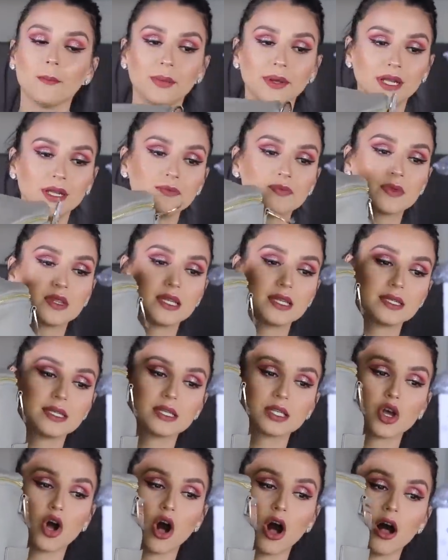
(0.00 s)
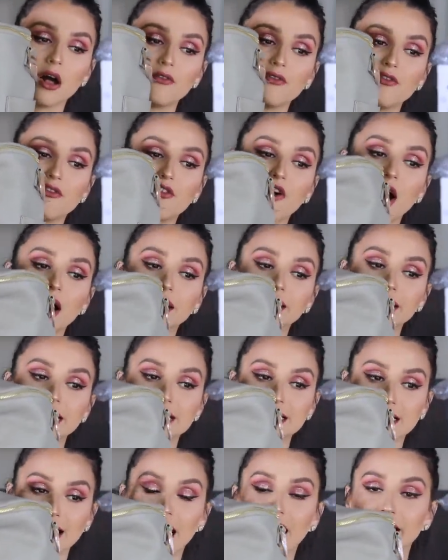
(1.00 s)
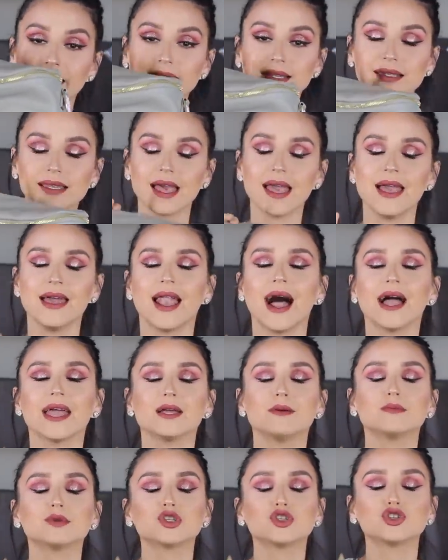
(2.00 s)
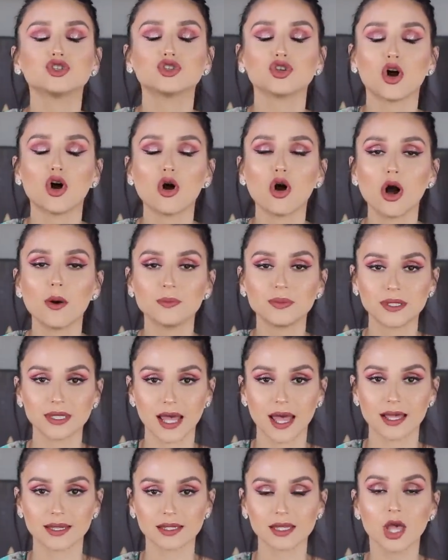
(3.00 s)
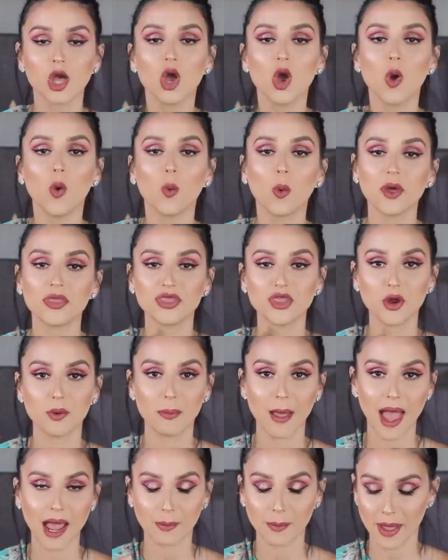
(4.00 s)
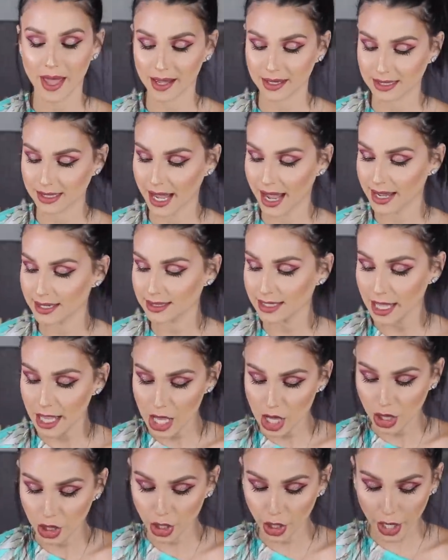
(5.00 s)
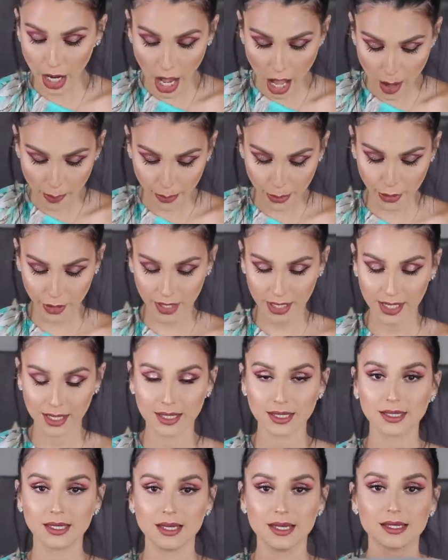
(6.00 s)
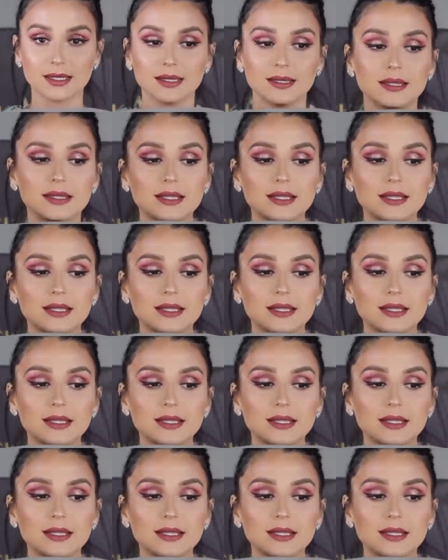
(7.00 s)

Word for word: company this is called Fawn Designs and I am so obsessed with their backpacks guys look how pretty this is